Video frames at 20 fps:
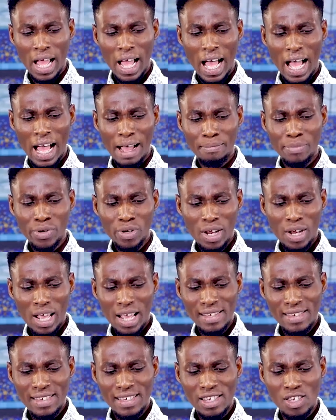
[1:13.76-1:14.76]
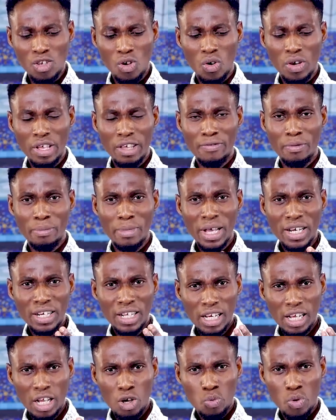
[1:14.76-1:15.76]
ambulances or even
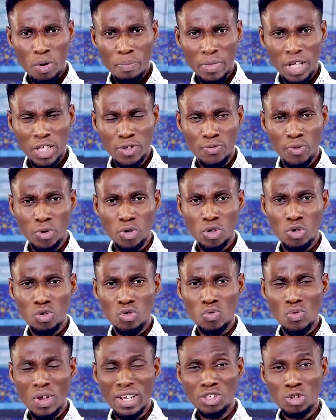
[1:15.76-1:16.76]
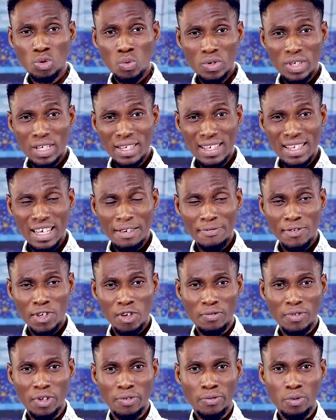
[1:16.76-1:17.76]
medical equipment for you to ensure the safety
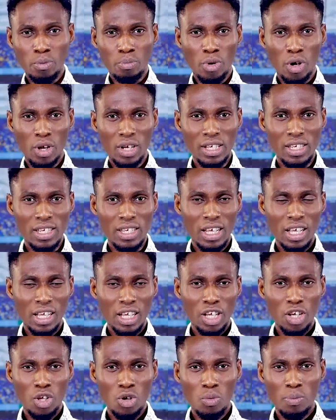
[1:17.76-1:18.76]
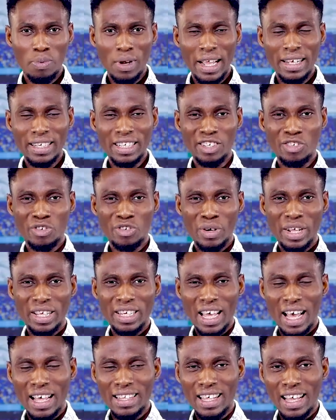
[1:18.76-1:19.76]
of the footballers, you know, plying their trade
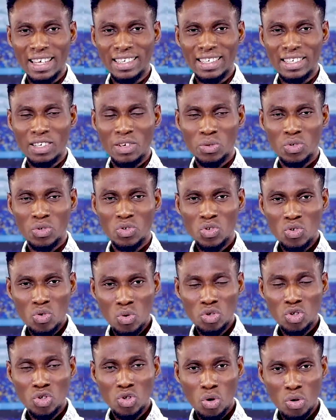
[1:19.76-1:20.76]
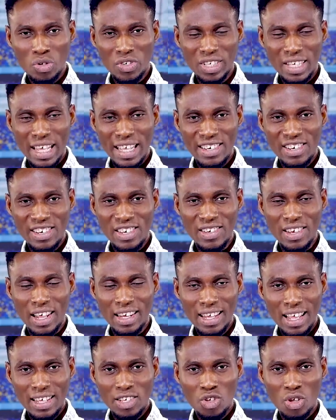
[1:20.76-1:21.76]
at those sort of stages, at
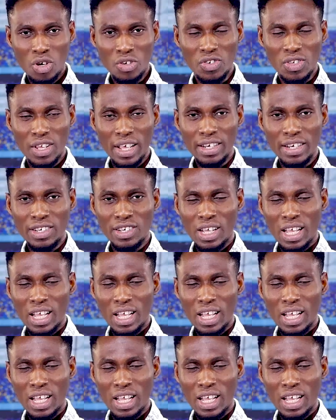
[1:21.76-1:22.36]
that sort of stage.